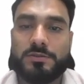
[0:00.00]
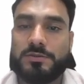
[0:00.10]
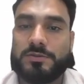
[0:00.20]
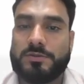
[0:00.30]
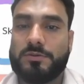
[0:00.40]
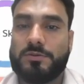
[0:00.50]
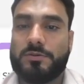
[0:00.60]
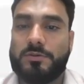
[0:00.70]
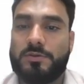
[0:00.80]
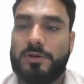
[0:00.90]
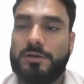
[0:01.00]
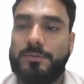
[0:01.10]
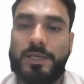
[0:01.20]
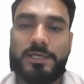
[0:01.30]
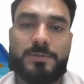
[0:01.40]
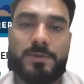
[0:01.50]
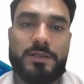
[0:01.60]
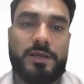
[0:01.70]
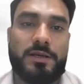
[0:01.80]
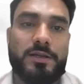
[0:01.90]
So let me explain
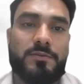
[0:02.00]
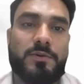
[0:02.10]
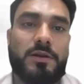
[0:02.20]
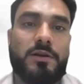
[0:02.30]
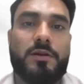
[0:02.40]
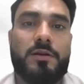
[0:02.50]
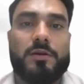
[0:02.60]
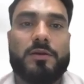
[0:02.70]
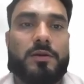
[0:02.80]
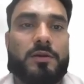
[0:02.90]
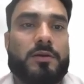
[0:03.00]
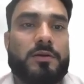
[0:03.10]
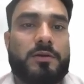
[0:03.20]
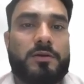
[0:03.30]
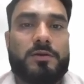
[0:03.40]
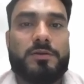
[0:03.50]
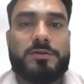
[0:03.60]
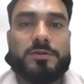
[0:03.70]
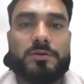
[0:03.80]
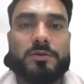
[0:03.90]
that as well.
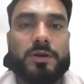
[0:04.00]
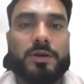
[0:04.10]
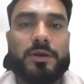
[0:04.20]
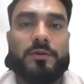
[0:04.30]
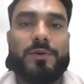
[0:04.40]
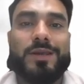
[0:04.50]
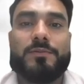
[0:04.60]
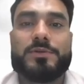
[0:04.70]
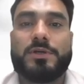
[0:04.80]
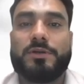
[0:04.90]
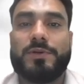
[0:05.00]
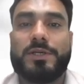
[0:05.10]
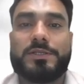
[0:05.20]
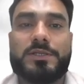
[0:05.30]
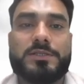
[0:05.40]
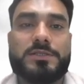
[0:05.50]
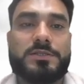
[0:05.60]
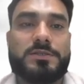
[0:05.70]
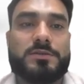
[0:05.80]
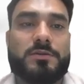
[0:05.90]
So here we have
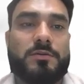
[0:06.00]
certifications,